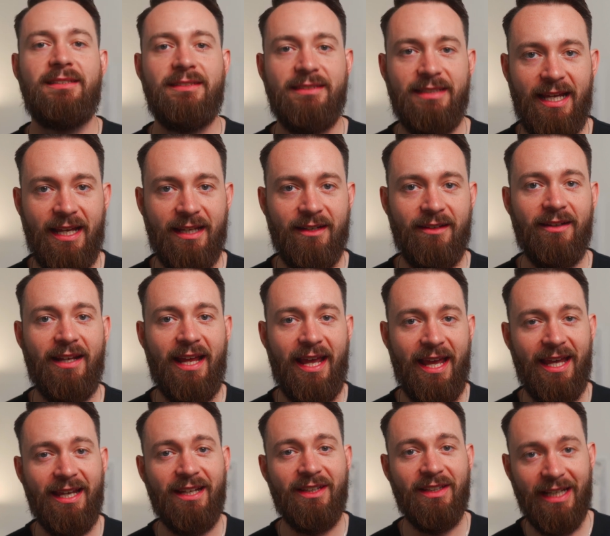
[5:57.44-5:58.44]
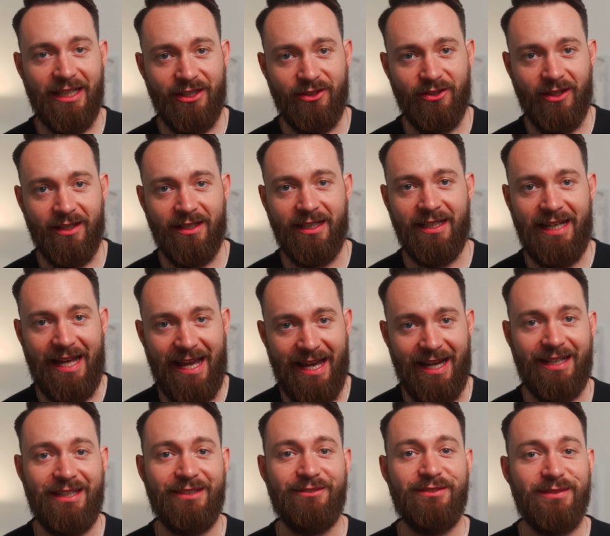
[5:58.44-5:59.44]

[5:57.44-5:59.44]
standard, and electronic active